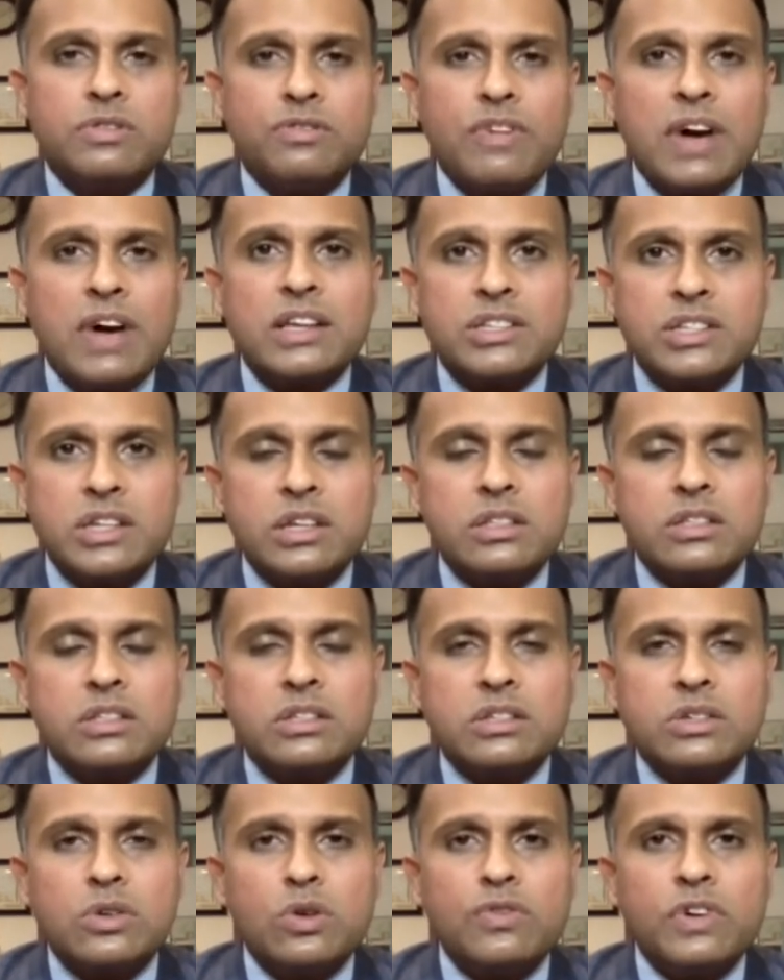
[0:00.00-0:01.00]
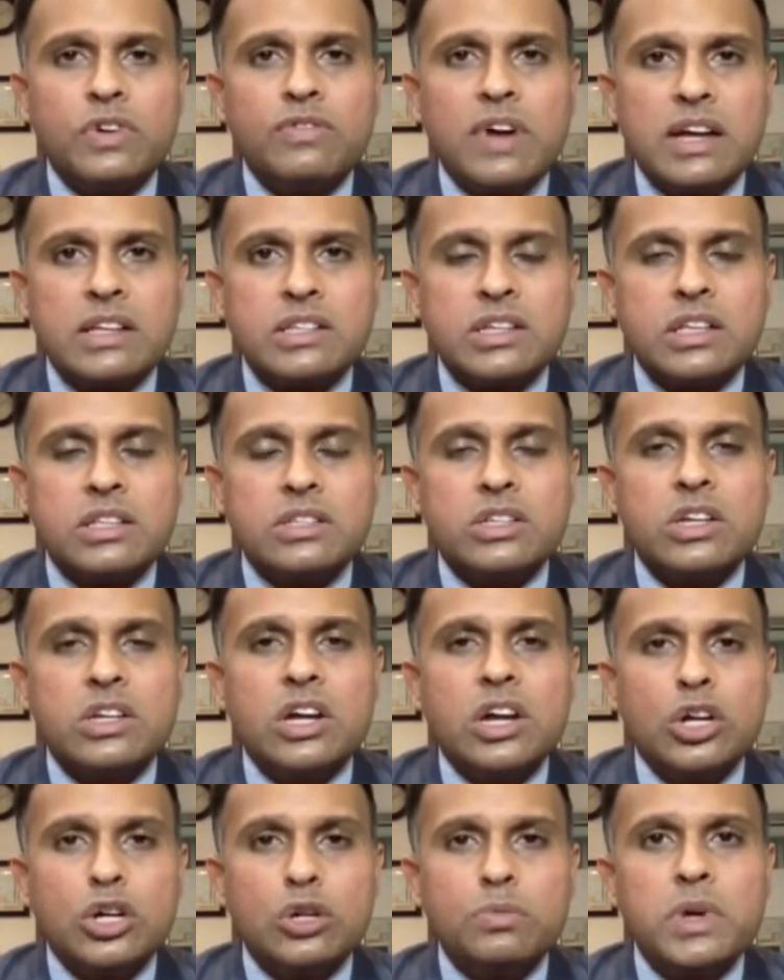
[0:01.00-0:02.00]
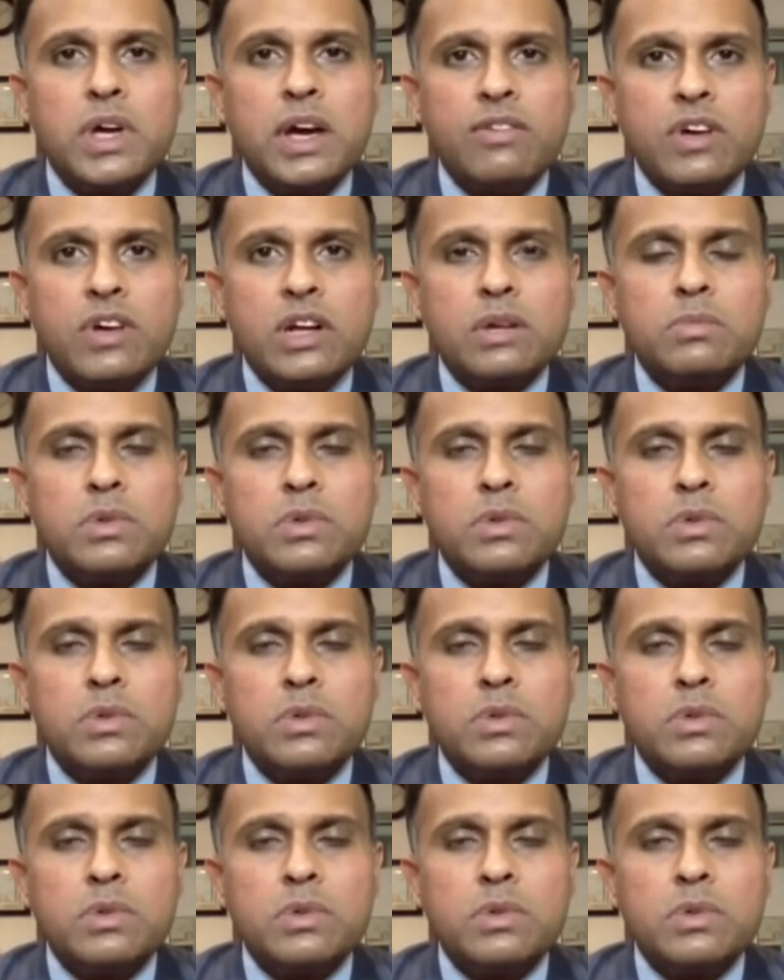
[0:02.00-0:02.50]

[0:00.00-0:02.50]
vaccines, COVID vaccines, to be available